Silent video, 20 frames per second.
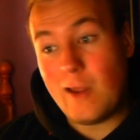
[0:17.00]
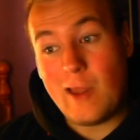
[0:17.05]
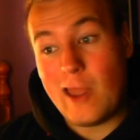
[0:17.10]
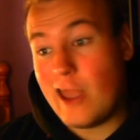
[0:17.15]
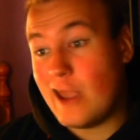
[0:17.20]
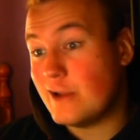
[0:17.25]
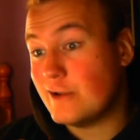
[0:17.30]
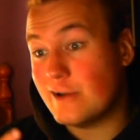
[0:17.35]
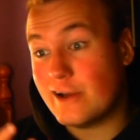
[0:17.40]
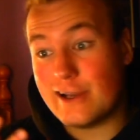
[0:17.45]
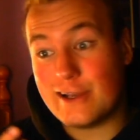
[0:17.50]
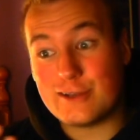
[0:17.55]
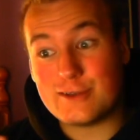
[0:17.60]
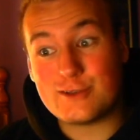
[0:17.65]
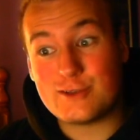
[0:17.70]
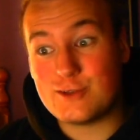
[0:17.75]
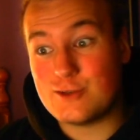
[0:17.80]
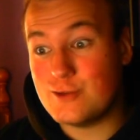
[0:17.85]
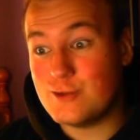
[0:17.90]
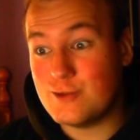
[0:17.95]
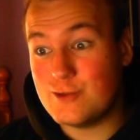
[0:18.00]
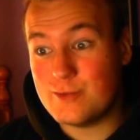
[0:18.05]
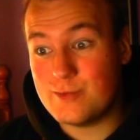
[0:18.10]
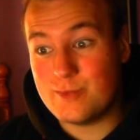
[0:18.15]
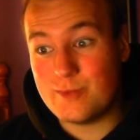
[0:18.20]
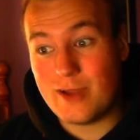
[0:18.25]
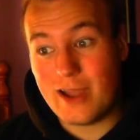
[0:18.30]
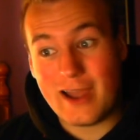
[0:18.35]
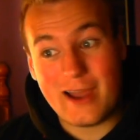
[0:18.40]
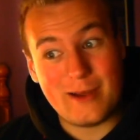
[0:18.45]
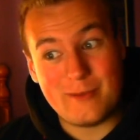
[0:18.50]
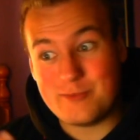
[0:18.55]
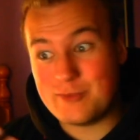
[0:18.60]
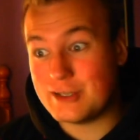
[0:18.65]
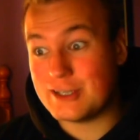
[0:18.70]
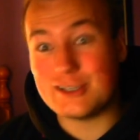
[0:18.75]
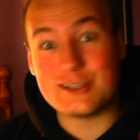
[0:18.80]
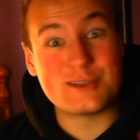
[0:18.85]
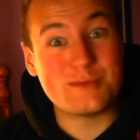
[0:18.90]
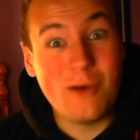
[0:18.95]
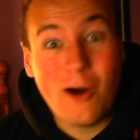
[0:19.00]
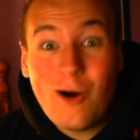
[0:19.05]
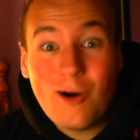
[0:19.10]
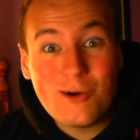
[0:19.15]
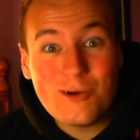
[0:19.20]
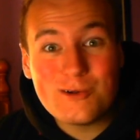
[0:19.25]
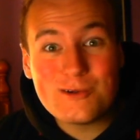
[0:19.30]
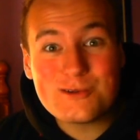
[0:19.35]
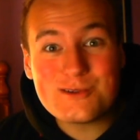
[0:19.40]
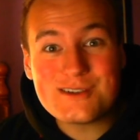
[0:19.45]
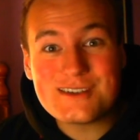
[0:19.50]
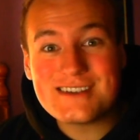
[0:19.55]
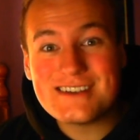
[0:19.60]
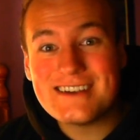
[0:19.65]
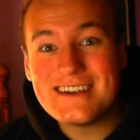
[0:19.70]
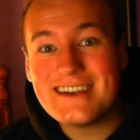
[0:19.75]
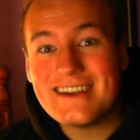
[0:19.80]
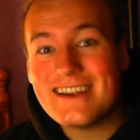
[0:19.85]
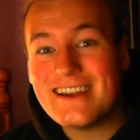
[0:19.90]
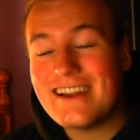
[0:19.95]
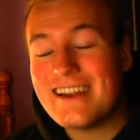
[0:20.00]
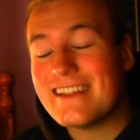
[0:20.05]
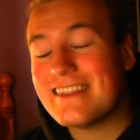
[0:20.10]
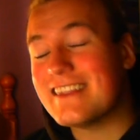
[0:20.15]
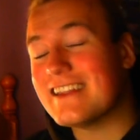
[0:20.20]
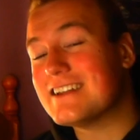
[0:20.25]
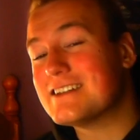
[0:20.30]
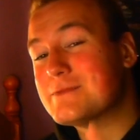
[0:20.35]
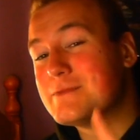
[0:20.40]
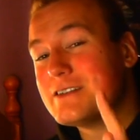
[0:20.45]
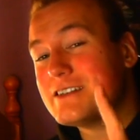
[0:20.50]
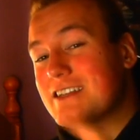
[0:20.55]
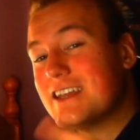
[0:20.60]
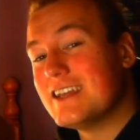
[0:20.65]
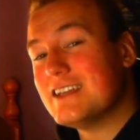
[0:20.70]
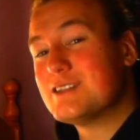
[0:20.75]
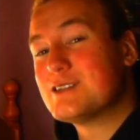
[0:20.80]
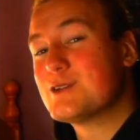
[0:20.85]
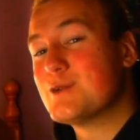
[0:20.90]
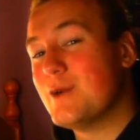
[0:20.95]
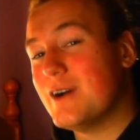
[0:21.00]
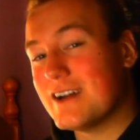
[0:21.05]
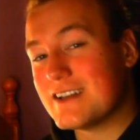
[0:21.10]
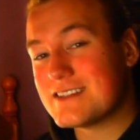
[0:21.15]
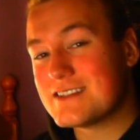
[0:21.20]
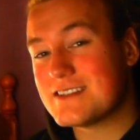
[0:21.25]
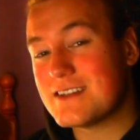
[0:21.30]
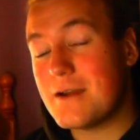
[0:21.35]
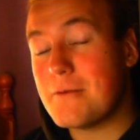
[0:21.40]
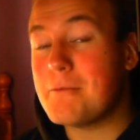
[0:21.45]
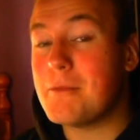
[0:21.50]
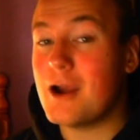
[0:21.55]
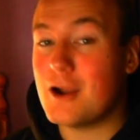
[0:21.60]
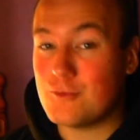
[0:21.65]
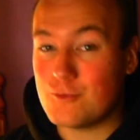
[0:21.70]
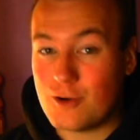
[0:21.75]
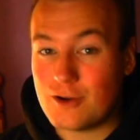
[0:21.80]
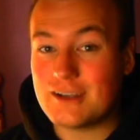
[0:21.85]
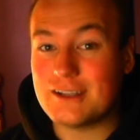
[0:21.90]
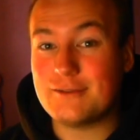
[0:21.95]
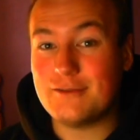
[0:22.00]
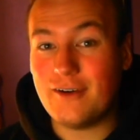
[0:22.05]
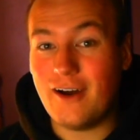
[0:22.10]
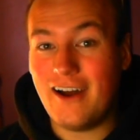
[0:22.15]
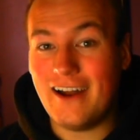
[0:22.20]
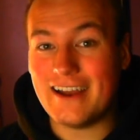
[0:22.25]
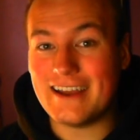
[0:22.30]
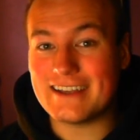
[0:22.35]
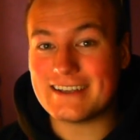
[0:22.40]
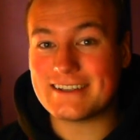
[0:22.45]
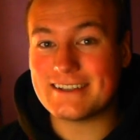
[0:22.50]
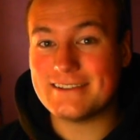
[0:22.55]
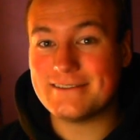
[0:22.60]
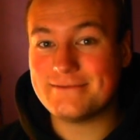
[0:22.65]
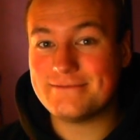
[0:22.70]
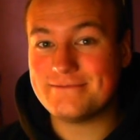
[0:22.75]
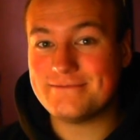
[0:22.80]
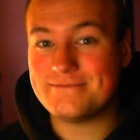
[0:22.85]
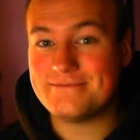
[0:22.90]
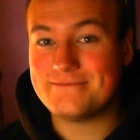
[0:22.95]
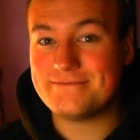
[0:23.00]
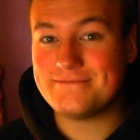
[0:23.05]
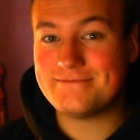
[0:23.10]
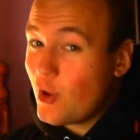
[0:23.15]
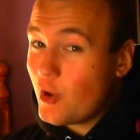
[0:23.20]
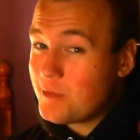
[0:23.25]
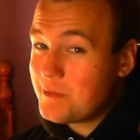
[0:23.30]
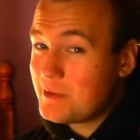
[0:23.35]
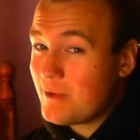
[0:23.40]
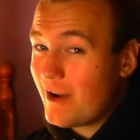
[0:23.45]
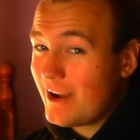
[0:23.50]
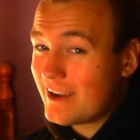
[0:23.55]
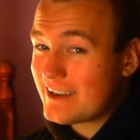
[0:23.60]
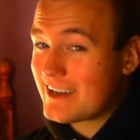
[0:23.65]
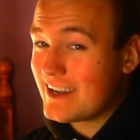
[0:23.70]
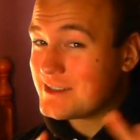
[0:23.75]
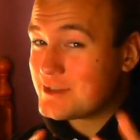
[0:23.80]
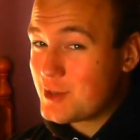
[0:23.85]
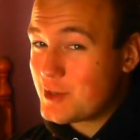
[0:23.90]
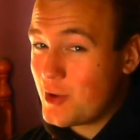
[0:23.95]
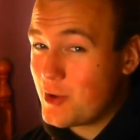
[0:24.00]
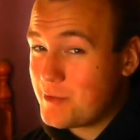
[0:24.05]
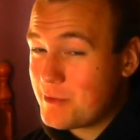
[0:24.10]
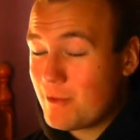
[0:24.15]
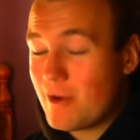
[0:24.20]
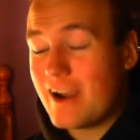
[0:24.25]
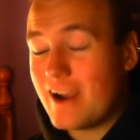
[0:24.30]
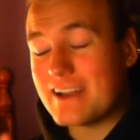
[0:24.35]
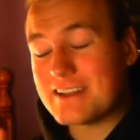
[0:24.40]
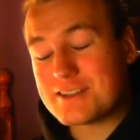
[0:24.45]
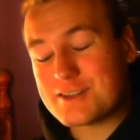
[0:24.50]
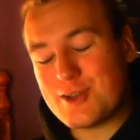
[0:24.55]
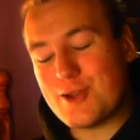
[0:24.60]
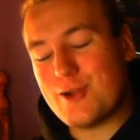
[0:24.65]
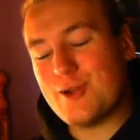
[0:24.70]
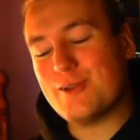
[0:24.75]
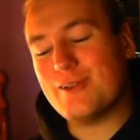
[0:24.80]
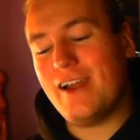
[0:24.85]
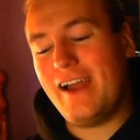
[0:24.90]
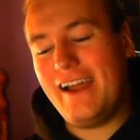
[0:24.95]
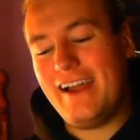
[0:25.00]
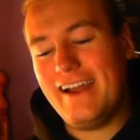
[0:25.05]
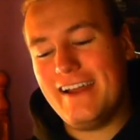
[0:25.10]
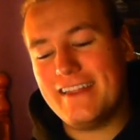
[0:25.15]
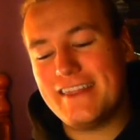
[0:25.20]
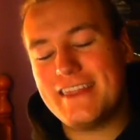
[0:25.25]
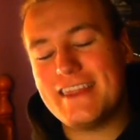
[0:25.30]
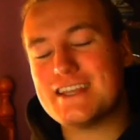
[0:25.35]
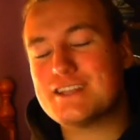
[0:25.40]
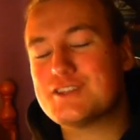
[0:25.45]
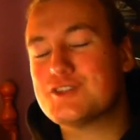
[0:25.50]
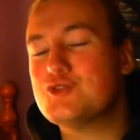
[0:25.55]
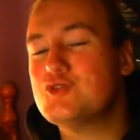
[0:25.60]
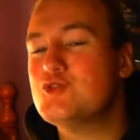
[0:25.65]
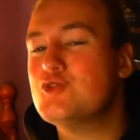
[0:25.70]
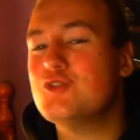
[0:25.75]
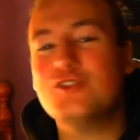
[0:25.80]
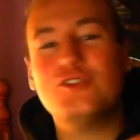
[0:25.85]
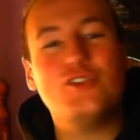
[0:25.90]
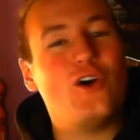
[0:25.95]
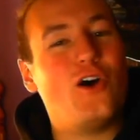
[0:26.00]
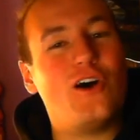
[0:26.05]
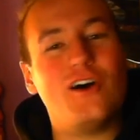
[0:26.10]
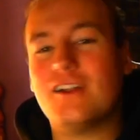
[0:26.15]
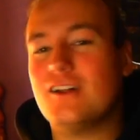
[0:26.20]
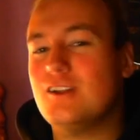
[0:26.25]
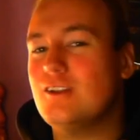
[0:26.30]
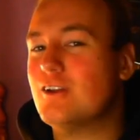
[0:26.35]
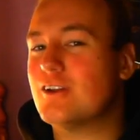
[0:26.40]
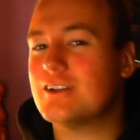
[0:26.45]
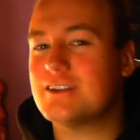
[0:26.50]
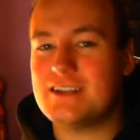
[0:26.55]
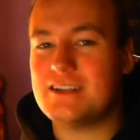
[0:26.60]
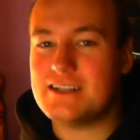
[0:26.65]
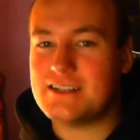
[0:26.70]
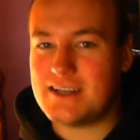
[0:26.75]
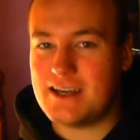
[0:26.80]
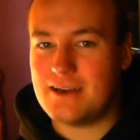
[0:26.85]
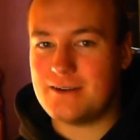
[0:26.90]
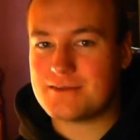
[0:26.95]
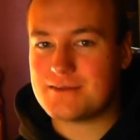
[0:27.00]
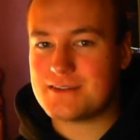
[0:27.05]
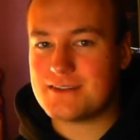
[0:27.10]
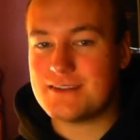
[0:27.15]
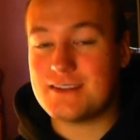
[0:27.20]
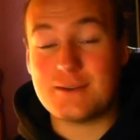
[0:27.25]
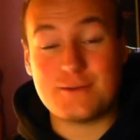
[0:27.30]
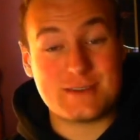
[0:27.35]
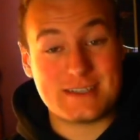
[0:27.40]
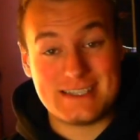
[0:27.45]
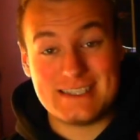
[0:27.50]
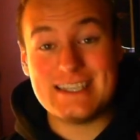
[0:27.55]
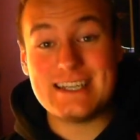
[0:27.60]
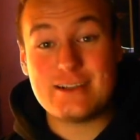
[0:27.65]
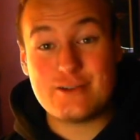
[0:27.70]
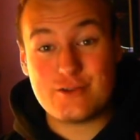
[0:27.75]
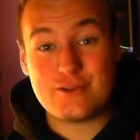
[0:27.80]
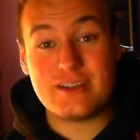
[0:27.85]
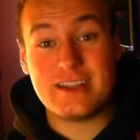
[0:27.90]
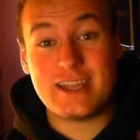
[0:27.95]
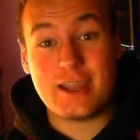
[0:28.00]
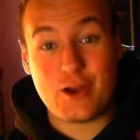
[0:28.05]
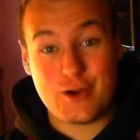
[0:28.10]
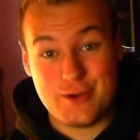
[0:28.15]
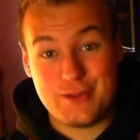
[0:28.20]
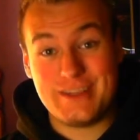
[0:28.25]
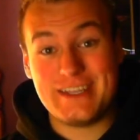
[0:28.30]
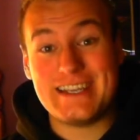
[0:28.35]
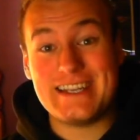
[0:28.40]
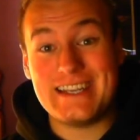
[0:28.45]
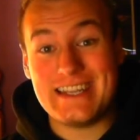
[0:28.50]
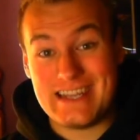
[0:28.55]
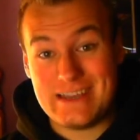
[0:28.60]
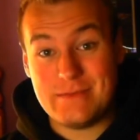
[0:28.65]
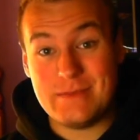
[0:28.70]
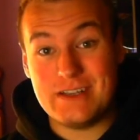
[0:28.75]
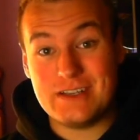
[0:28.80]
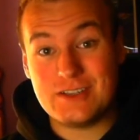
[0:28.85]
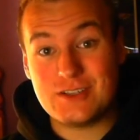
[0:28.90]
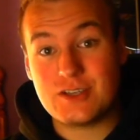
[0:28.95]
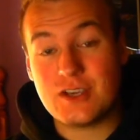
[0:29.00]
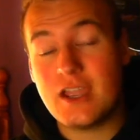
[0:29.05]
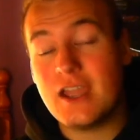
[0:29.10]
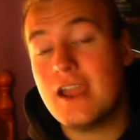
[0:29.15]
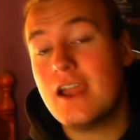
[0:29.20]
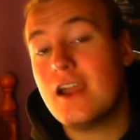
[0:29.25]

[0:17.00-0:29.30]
and, I assume, Biggie Smalls that has been teased to us by Ronnie Fieg. You heard me right, guys. You heard me right. So there's not a lot of details. There is literally only an image.